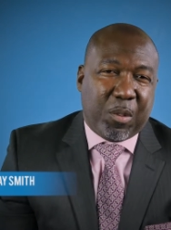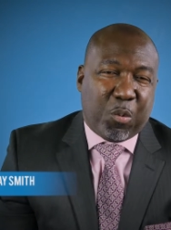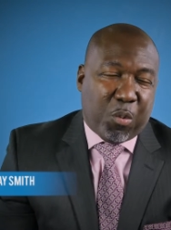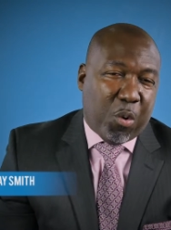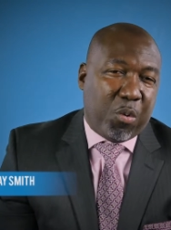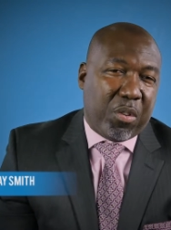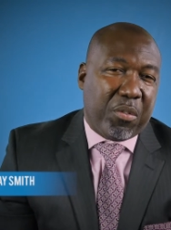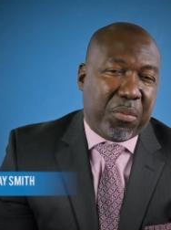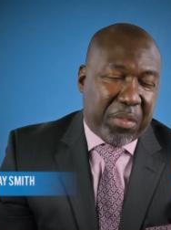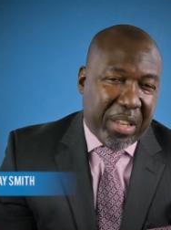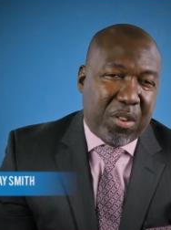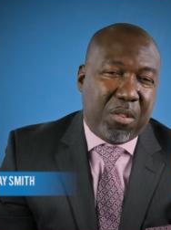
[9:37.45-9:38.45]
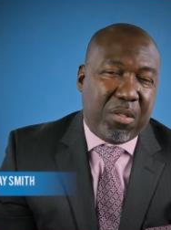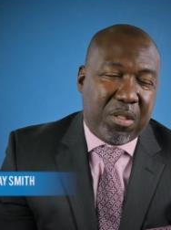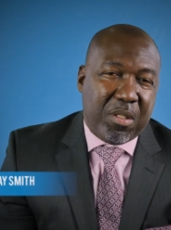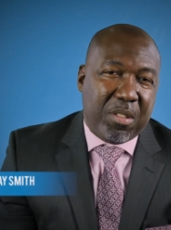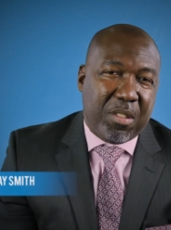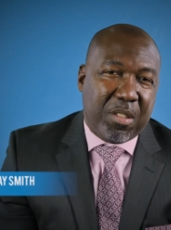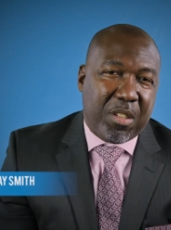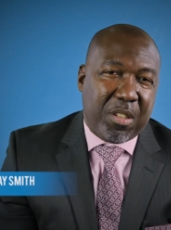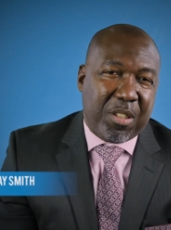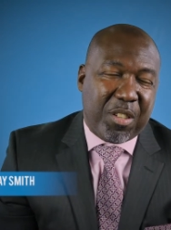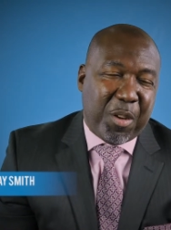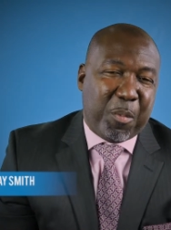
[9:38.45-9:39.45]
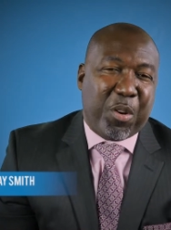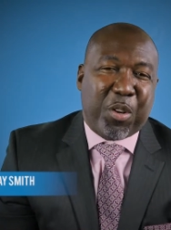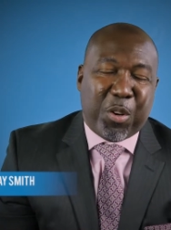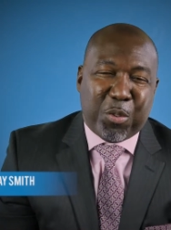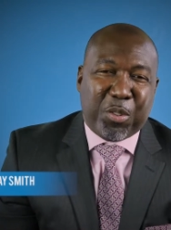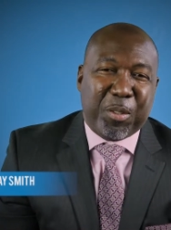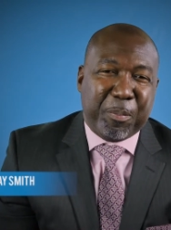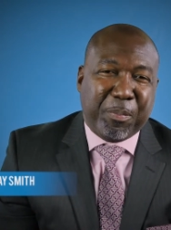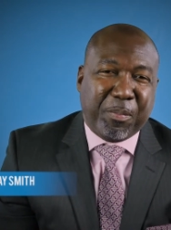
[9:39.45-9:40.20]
roll the field? Come on, coach.